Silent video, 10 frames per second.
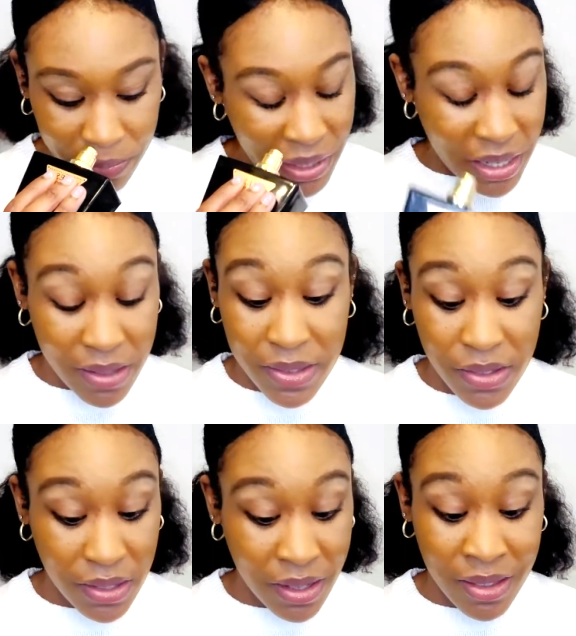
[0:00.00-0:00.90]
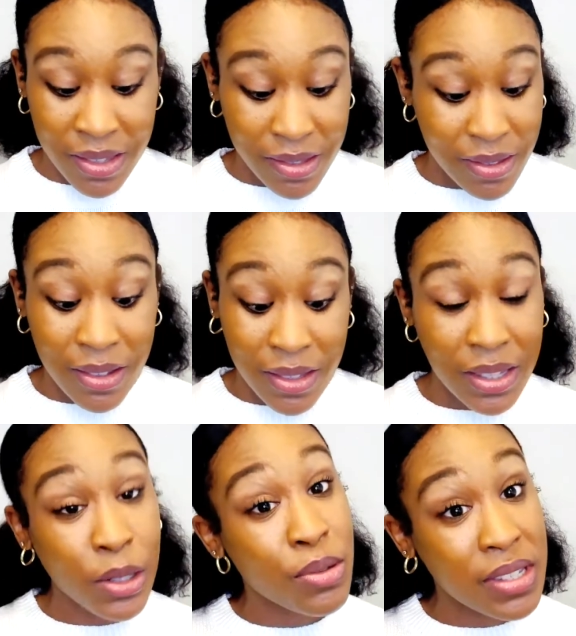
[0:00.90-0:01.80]
It's a
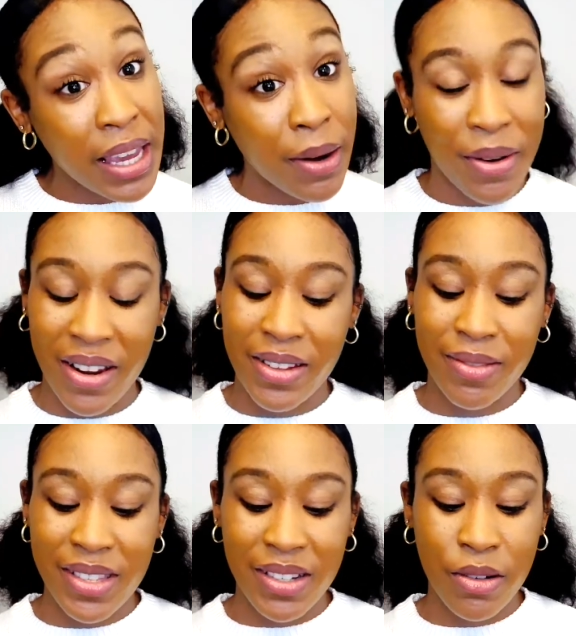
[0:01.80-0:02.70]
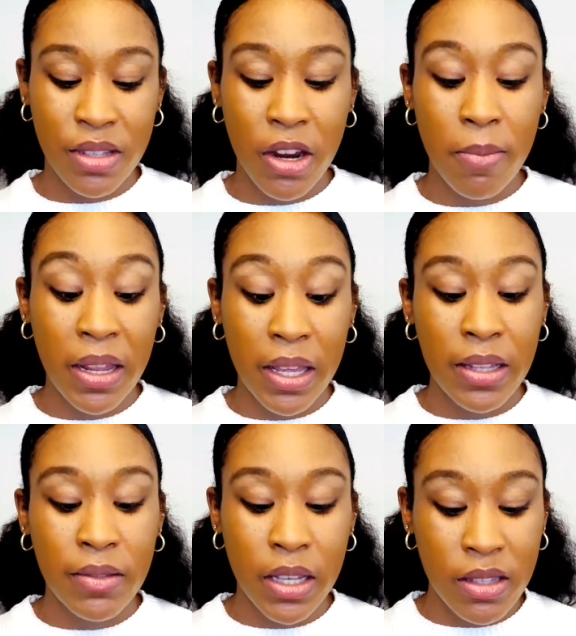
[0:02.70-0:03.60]
little scary. It's a little scary, but
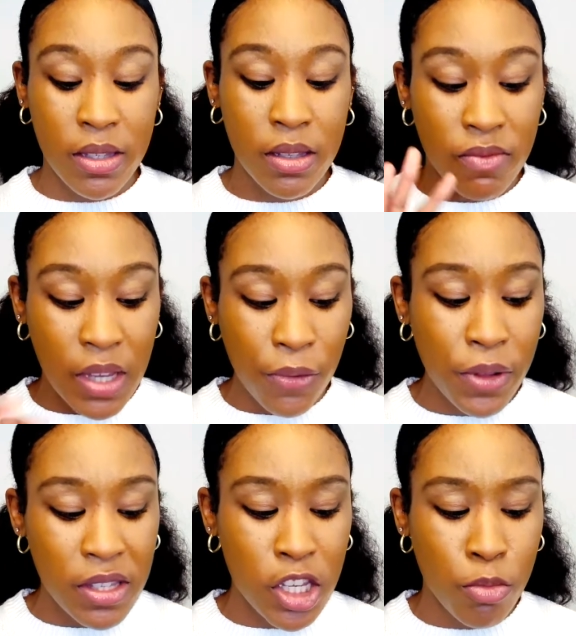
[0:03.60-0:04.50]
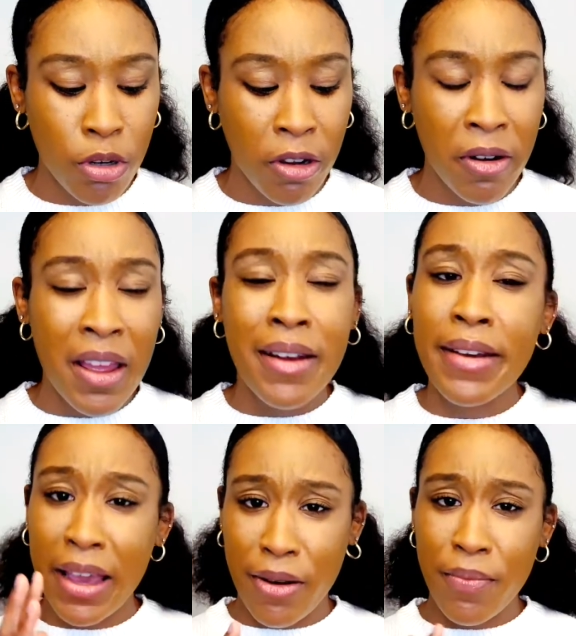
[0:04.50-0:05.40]
it's definitely similar.
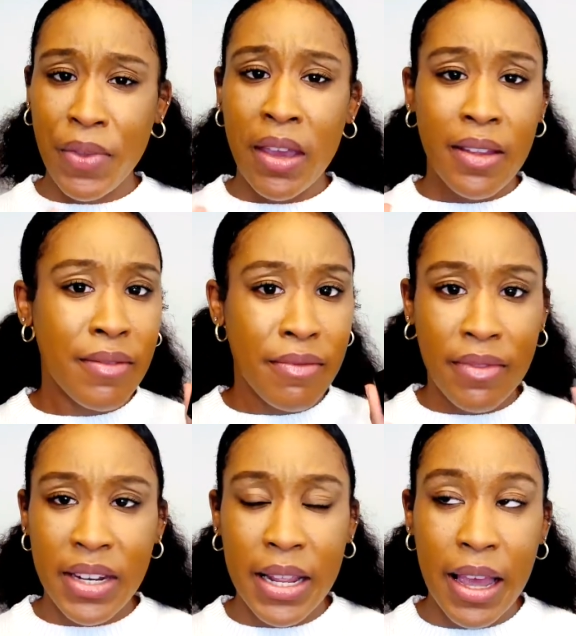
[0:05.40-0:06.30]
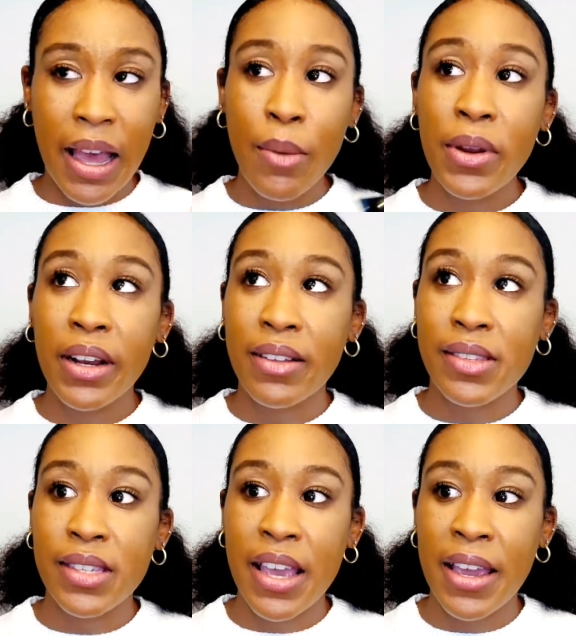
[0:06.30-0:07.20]
Now, I would not
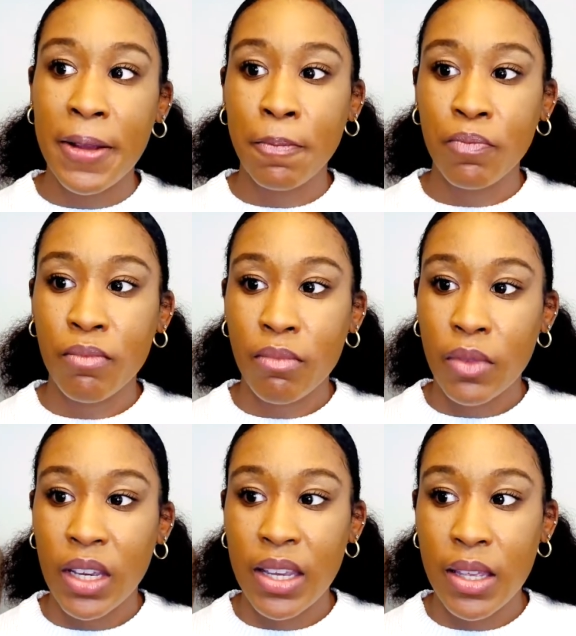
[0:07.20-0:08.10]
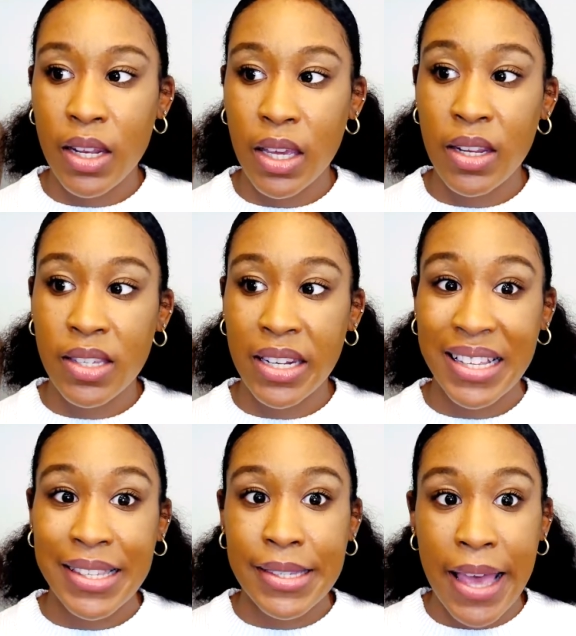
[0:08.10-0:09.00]
say it is an
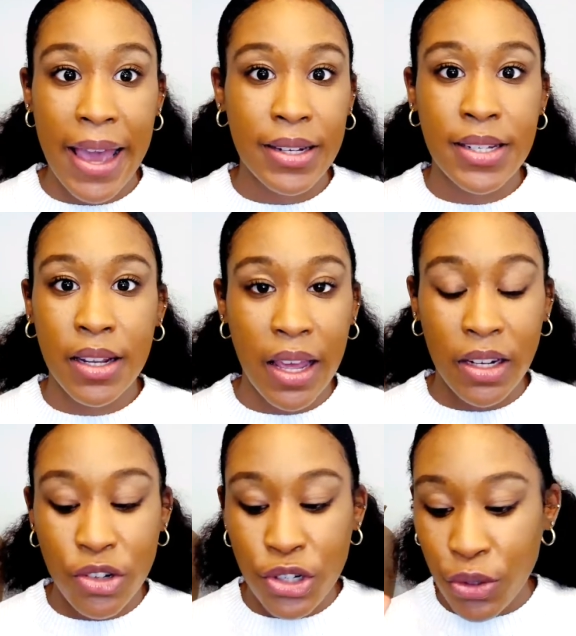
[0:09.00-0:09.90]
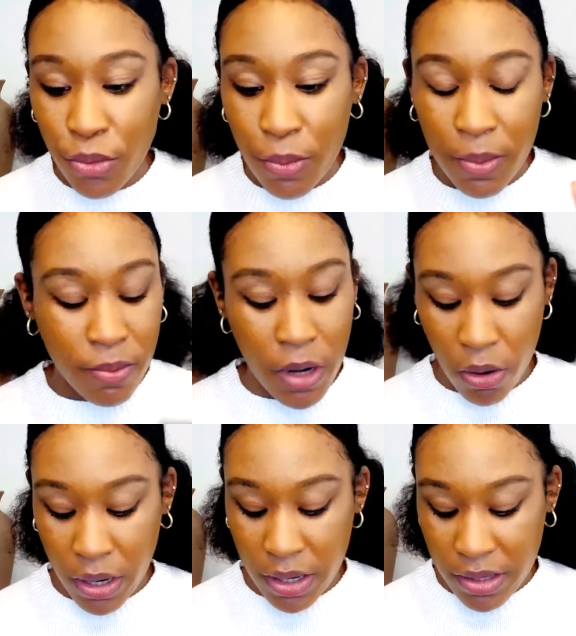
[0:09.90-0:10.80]
exact like dupe.
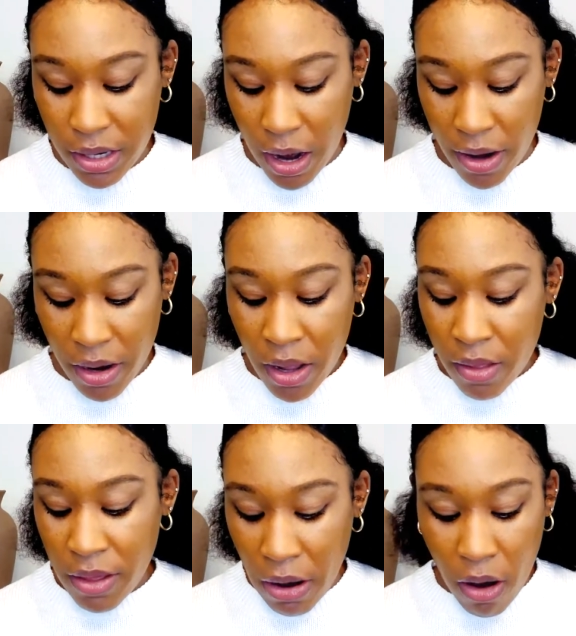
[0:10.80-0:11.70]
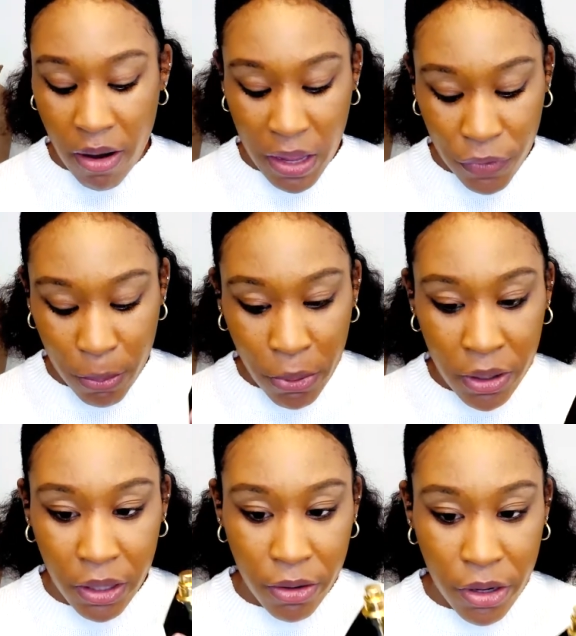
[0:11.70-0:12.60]
No, it's not. There are, if you're
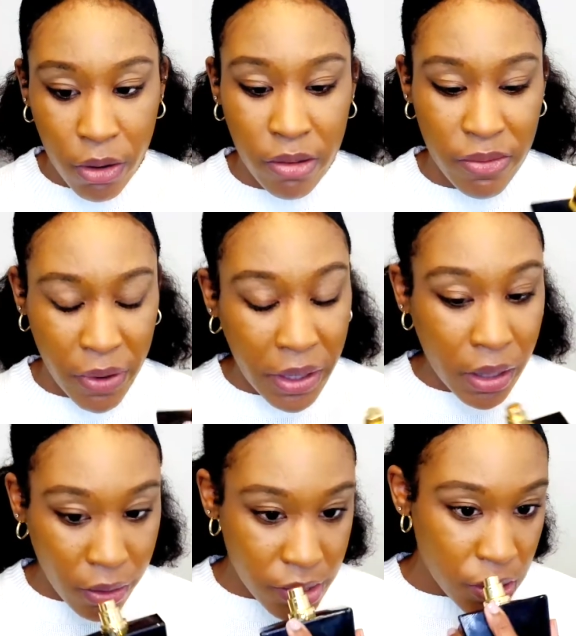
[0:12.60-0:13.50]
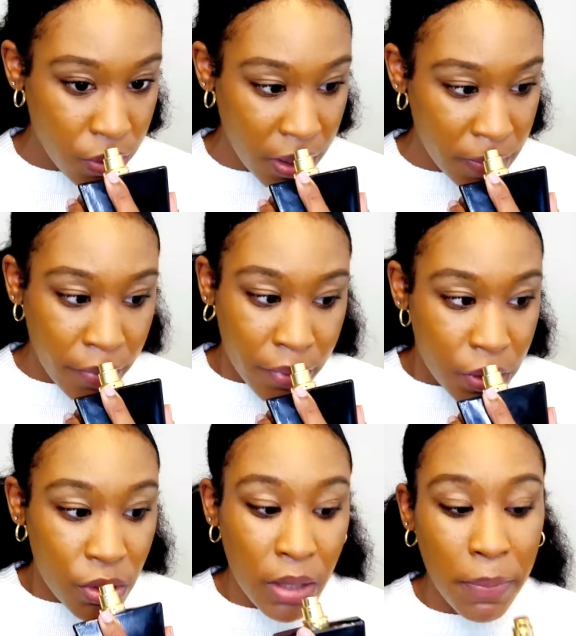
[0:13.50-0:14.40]
putting your nose very close to it,
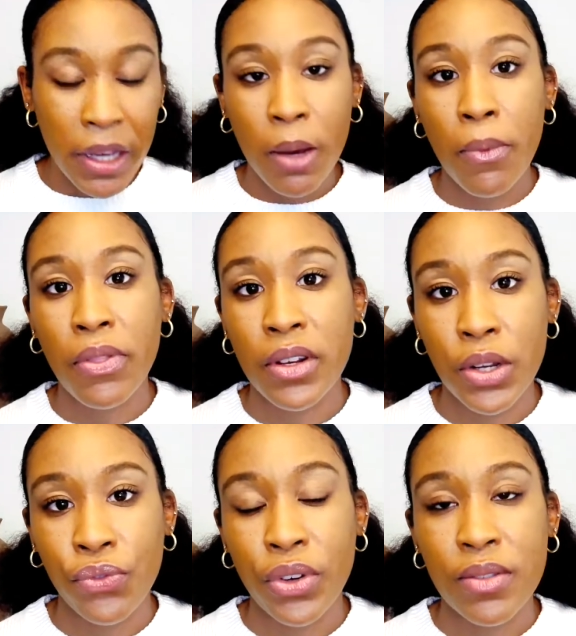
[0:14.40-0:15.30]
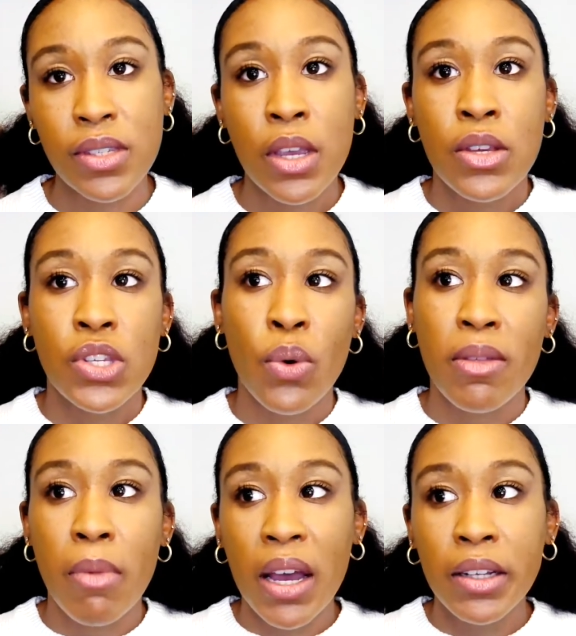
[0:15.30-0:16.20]
you can pick up on the difference. So with
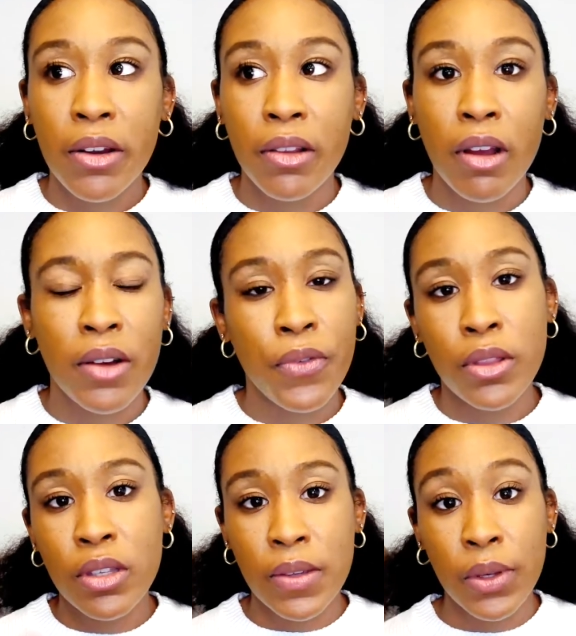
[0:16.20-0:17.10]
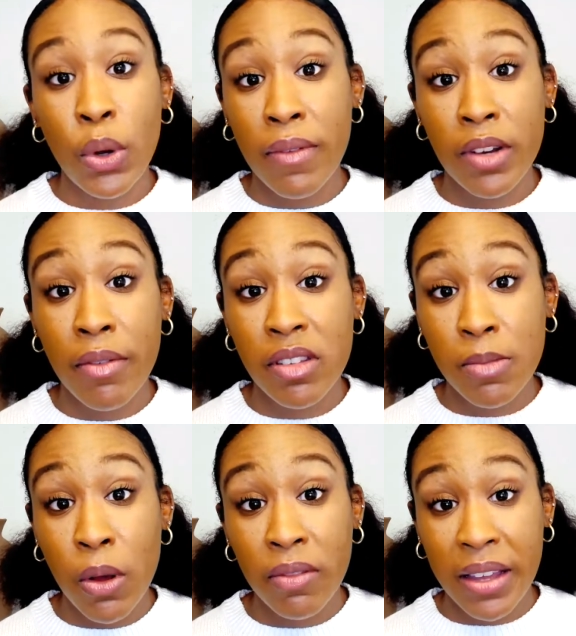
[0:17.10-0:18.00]
Mon Guerlain, for those of you who have never
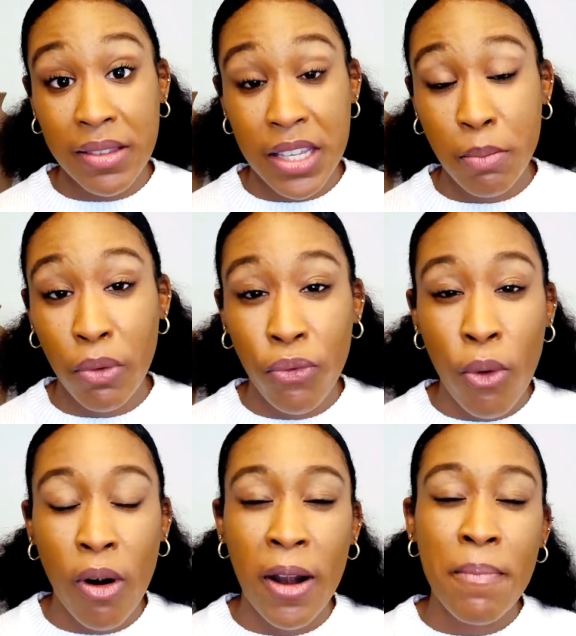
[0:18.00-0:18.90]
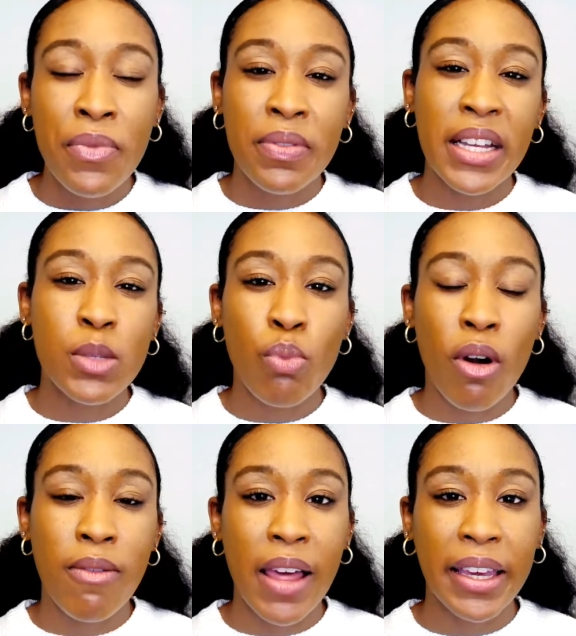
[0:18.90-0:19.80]
smelled that scent before, that's more
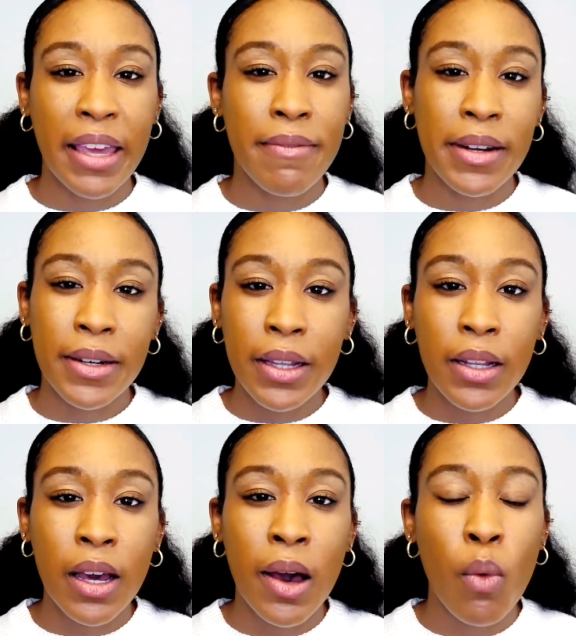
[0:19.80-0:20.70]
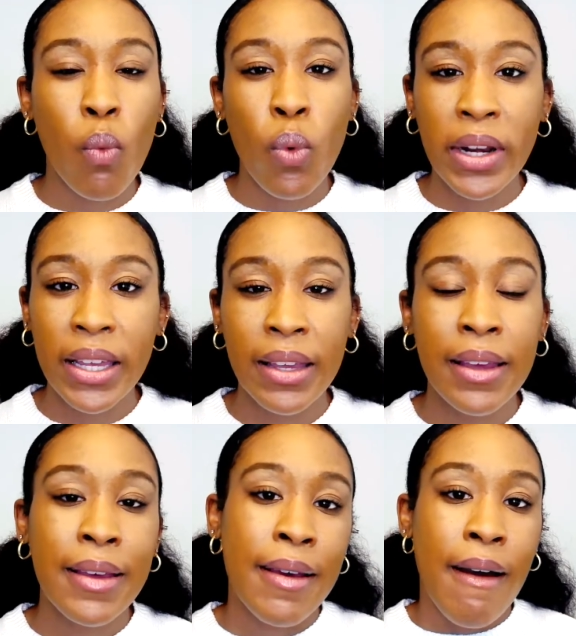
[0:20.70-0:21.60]
of like a vanilla, woody
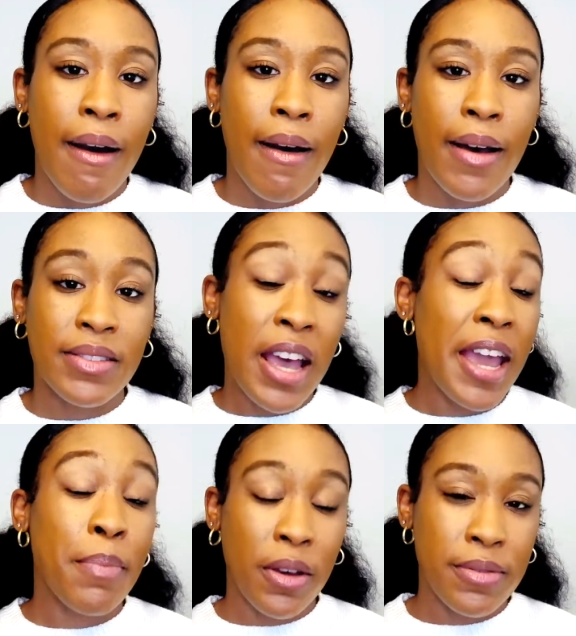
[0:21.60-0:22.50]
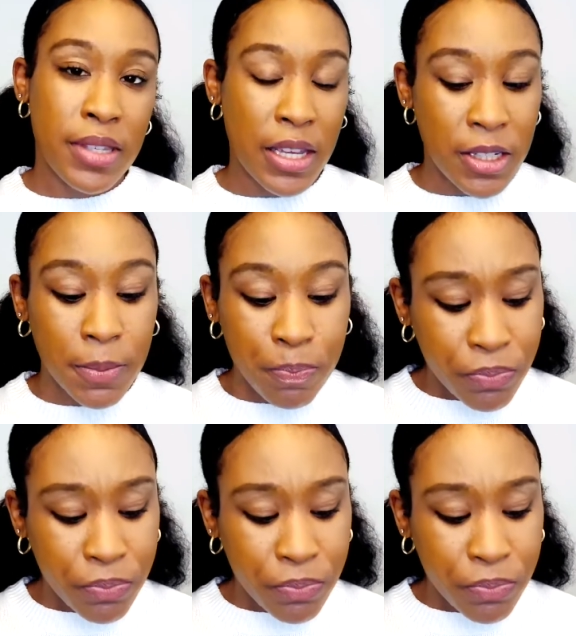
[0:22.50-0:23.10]
type of scent.